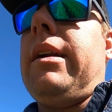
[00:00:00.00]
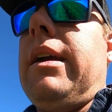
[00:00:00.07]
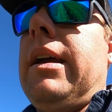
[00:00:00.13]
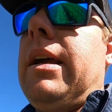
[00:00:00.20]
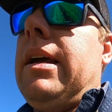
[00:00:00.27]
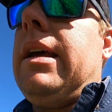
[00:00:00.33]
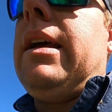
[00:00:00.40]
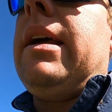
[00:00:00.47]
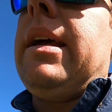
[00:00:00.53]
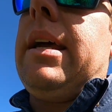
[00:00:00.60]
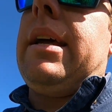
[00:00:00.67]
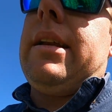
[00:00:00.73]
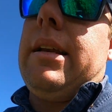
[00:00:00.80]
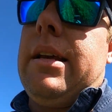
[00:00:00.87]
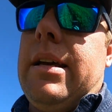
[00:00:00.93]

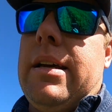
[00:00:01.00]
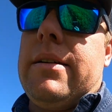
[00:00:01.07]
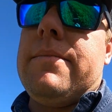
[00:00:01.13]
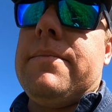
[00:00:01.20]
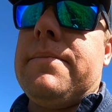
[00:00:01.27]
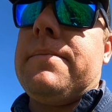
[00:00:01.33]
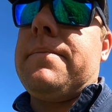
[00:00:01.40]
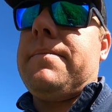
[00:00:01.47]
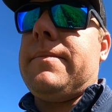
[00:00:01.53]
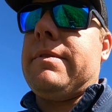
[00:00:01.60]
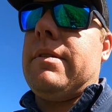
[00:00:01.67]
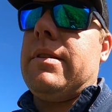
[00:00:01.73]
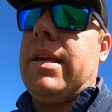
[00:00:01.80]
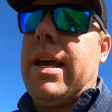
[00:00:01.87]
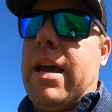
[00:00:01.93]
And
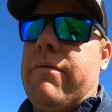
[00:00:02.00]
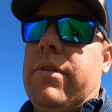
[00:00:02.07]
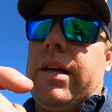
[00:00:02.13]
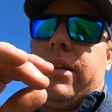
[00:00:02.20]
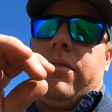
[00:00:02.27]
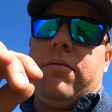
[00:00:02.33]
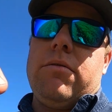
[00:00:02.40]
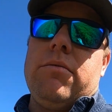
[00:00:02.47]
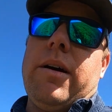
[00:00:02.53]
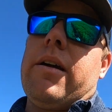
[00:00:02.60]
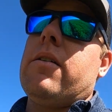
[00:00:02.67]
they have like little,